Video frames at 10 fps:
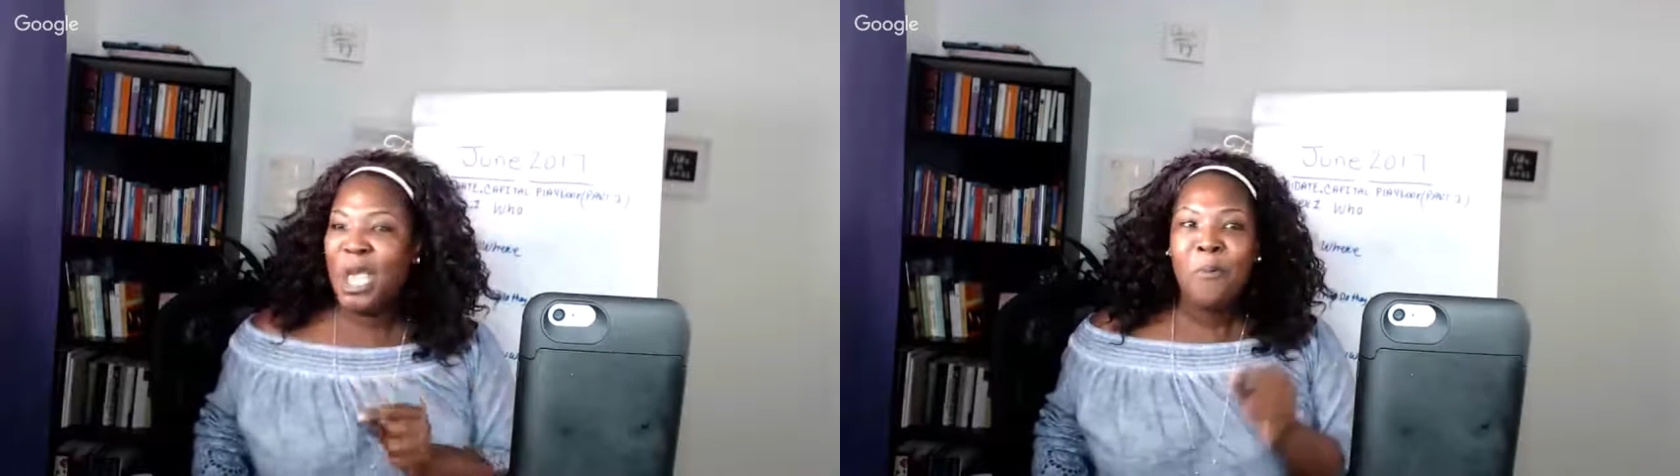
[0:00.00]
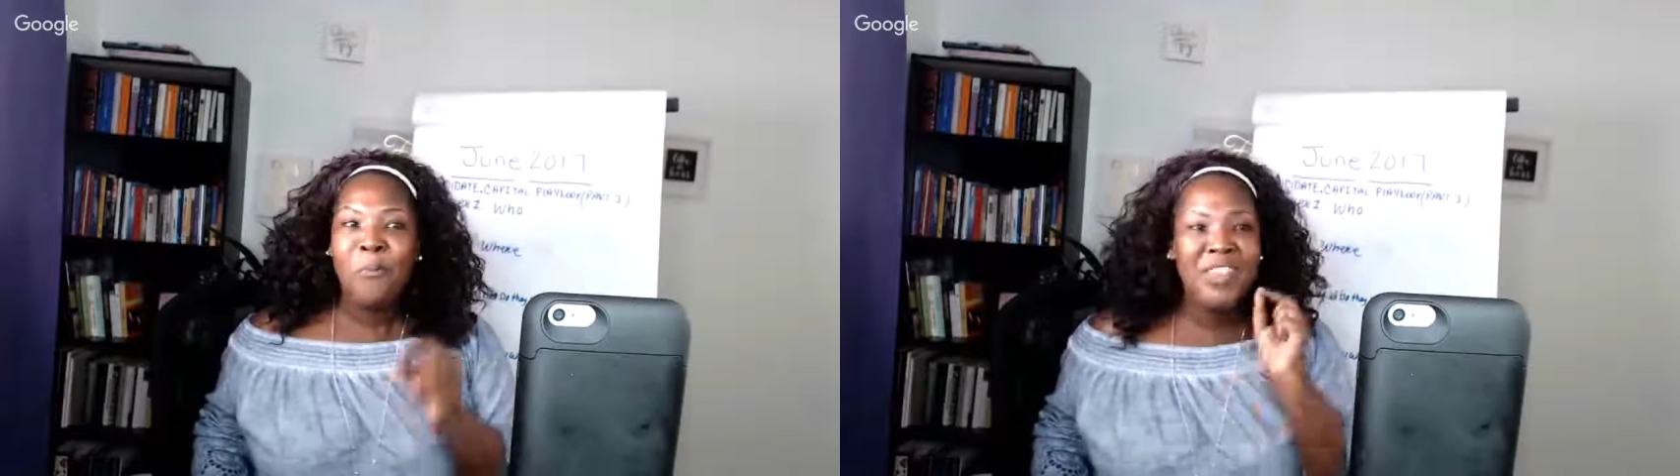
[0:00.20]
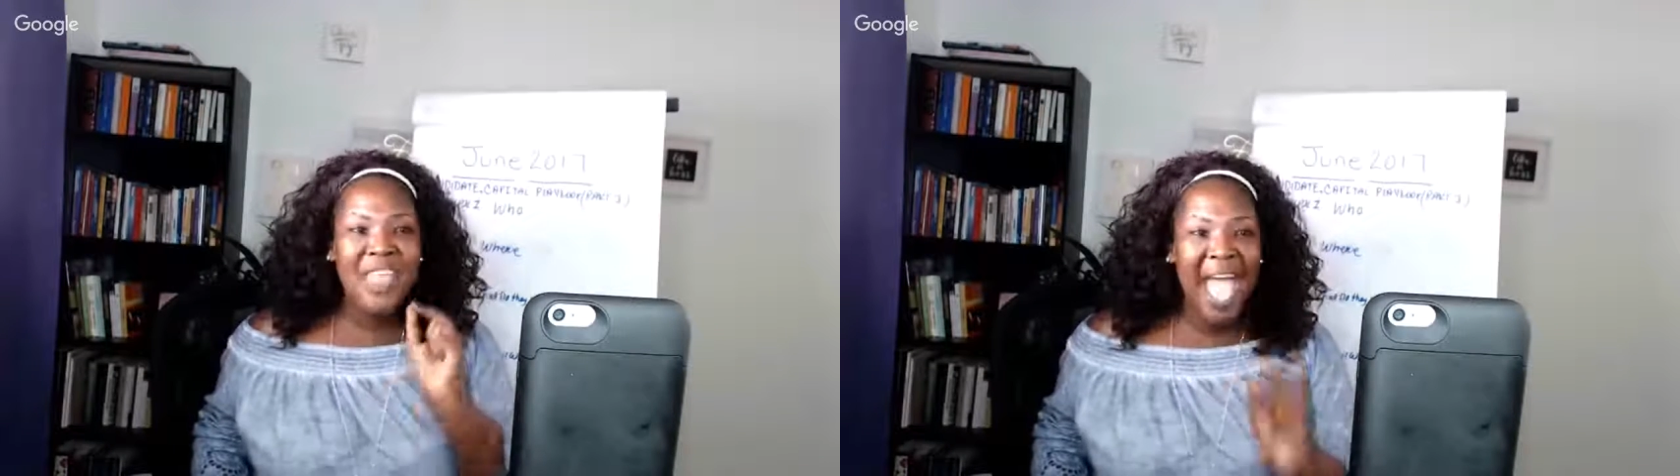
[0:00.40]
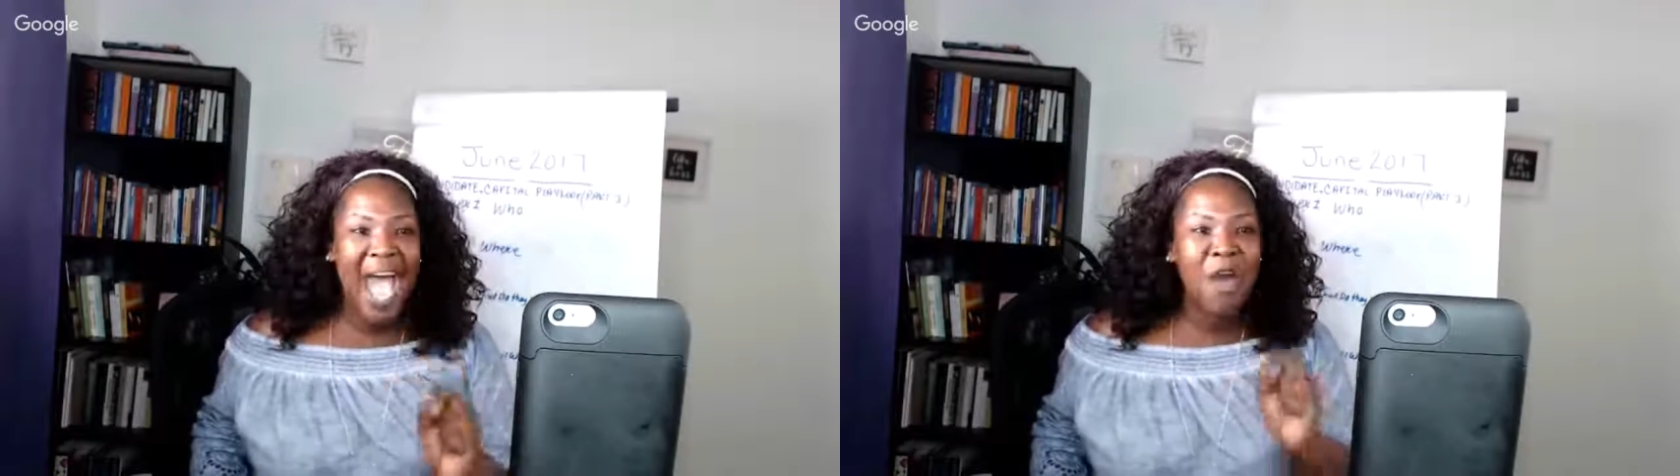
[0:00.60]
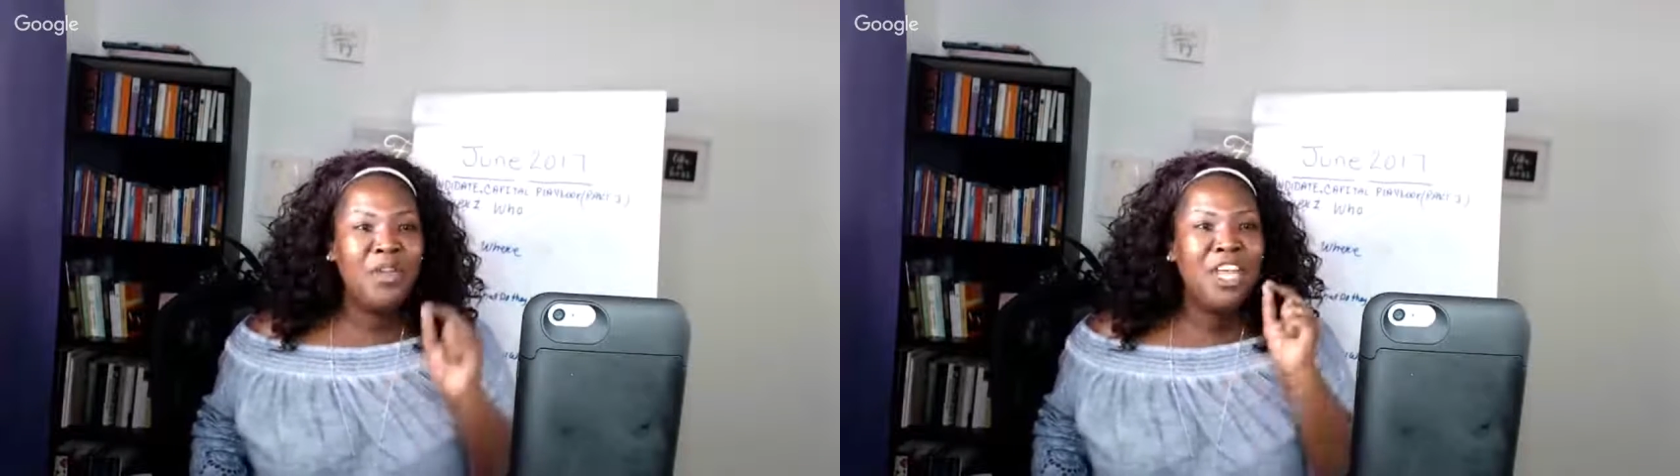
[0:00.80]

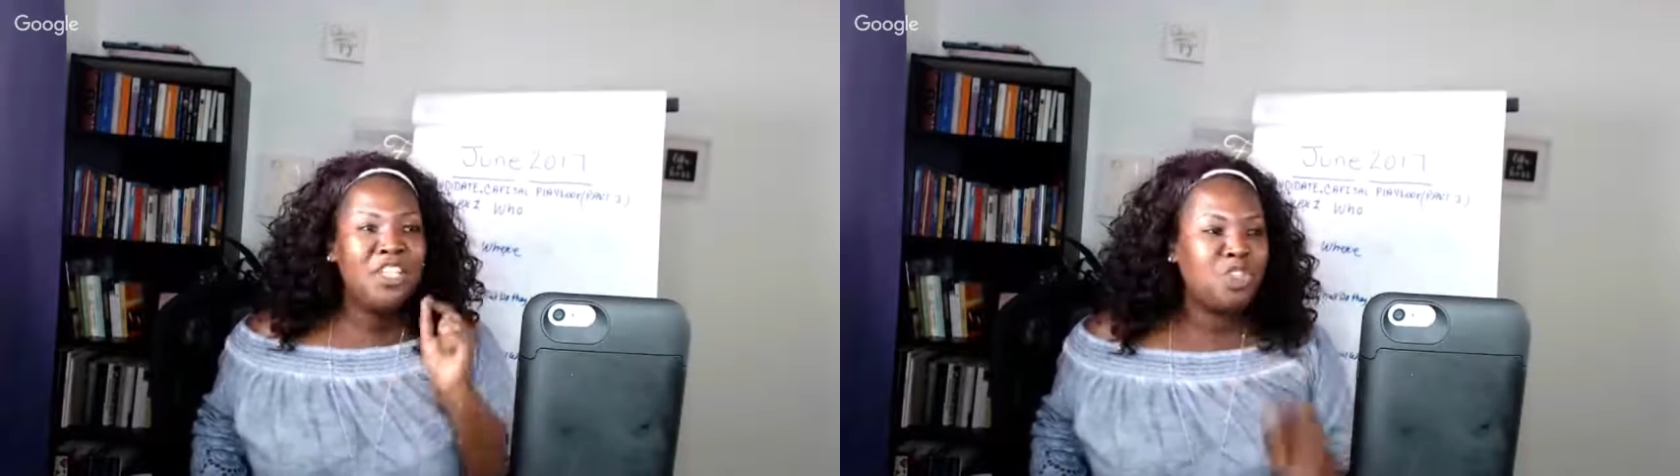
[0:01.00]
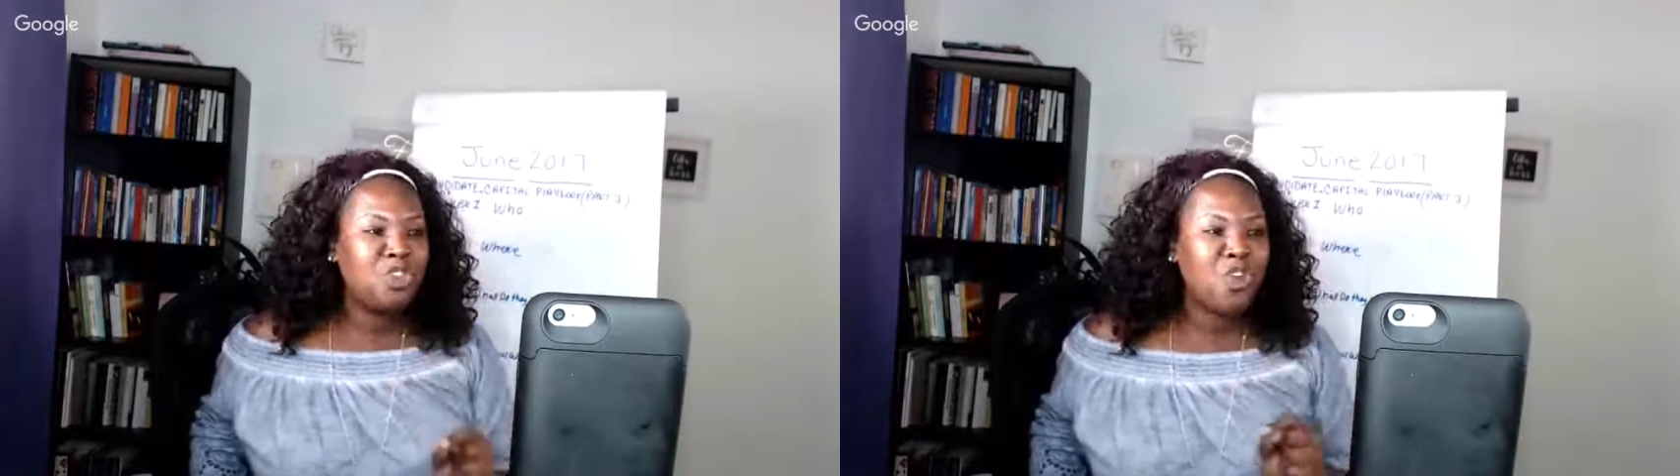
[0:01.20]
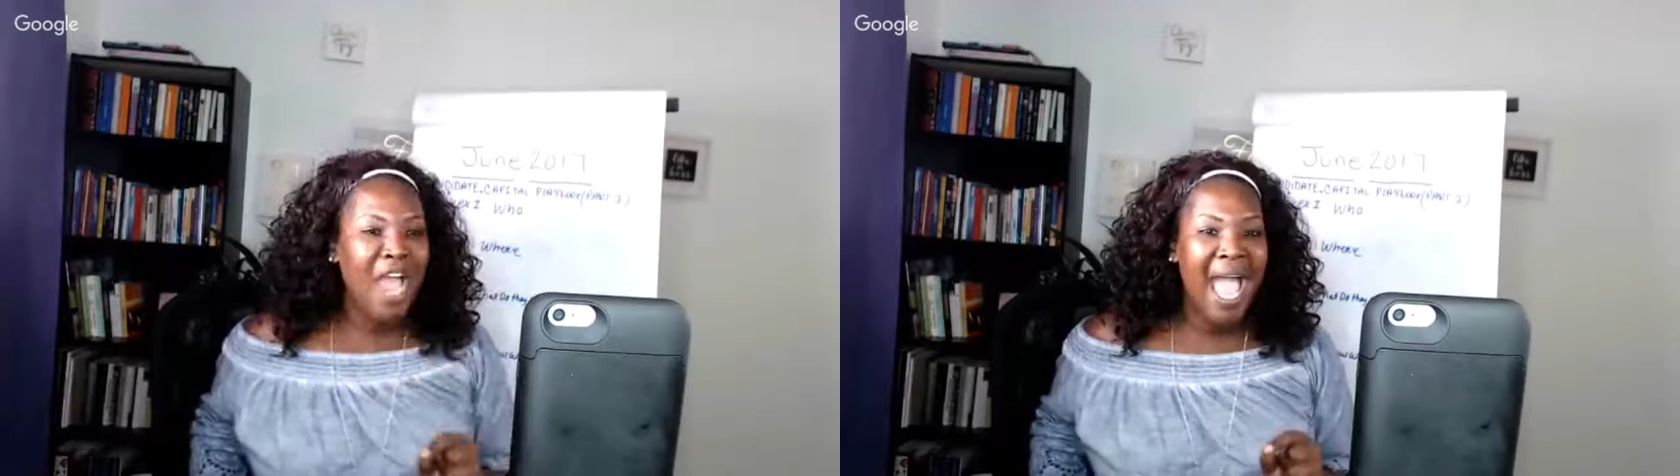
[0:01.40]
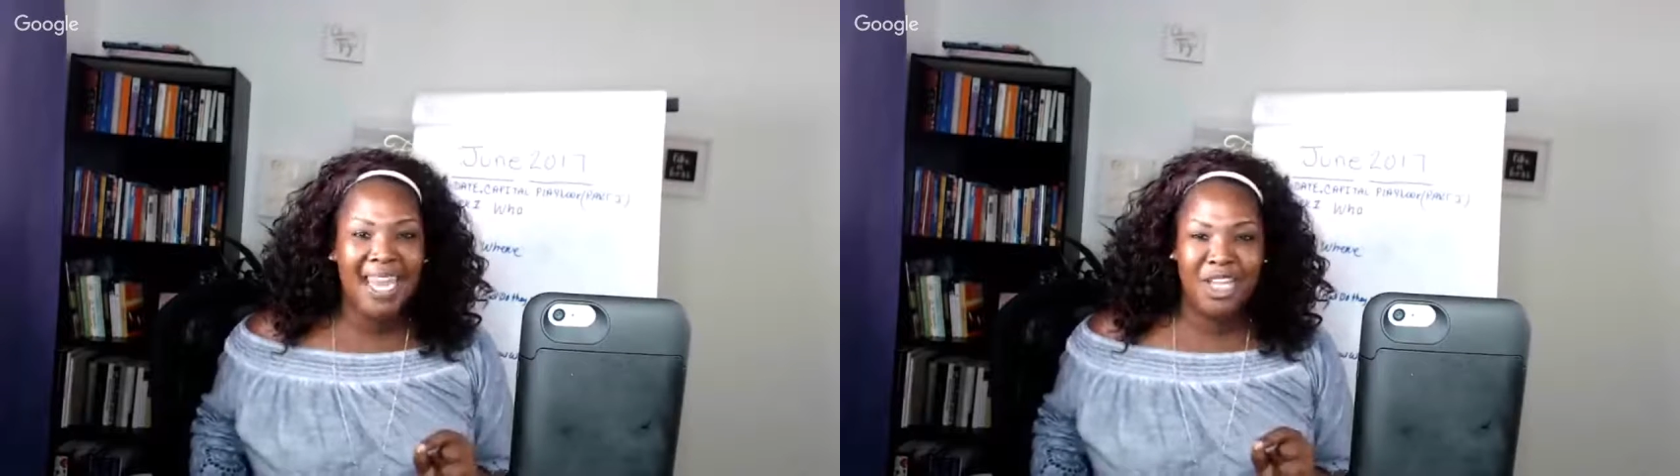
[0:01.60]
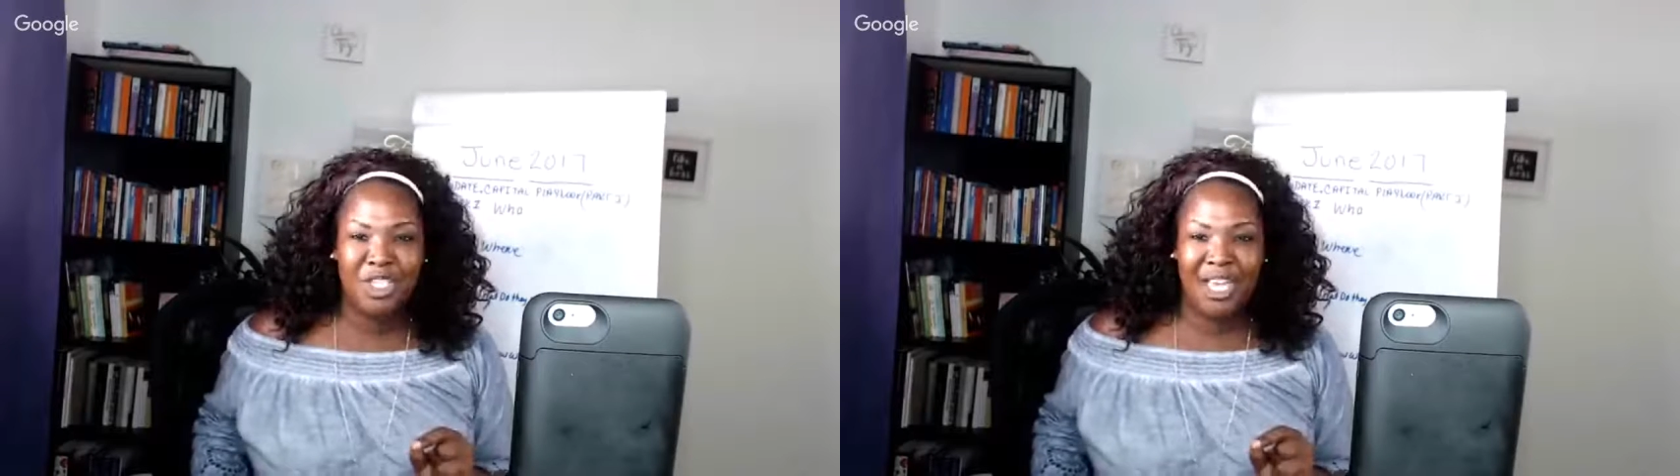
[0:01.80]
without
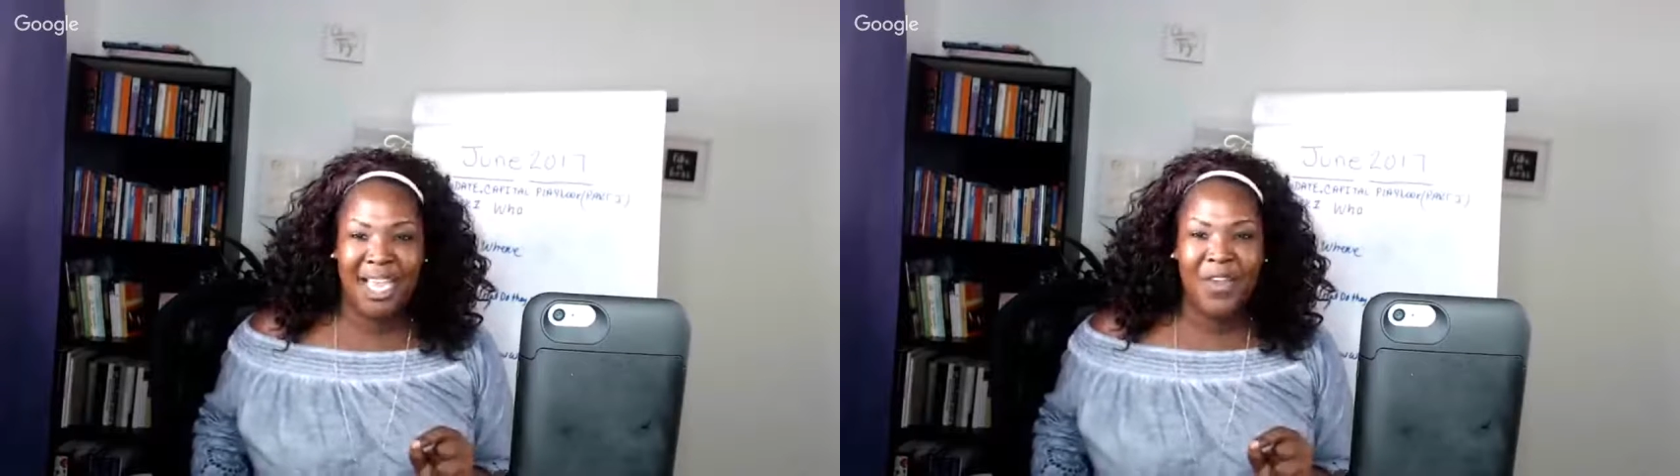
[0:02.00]
strategy.